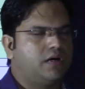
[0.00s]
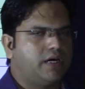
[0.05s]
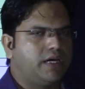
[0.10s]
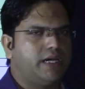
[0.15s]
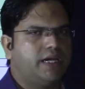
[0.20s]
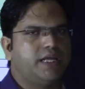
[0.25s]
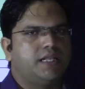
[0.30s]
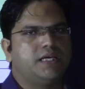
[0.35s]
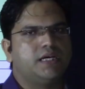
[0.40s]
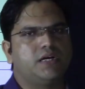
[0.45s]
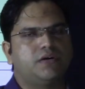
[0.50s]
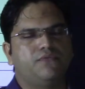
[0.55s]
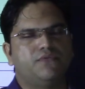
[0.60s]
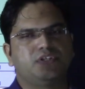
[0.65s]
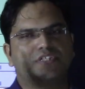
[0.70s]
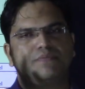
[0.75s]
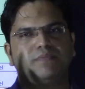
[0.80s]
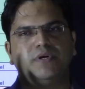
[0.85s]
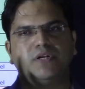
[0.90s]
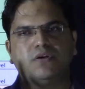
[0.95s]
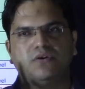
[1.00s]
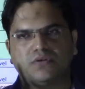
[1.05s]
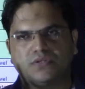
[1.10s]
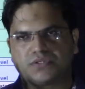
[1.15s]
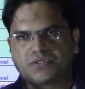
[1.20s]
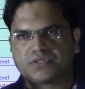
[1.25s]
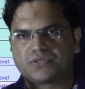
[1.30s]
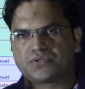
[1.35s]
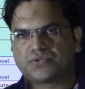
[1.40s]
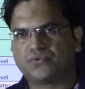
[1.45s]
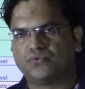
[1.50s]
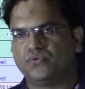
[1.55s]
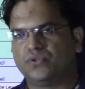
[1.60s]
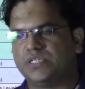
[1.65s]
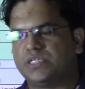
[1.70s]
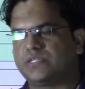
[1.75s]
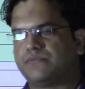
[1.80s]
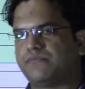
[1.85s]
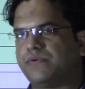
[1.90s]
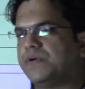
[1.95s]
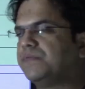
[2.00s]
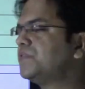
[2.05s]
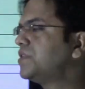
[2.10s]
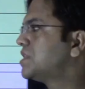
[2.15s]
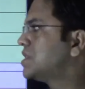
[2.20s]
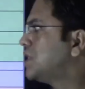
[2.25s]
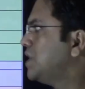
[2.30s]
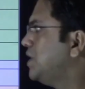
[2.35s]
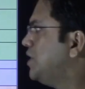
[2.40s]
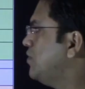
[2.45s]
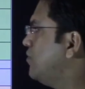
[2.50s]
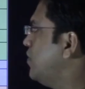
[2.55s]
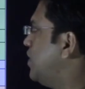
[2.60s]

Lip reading: area which belongs to this 5th schedule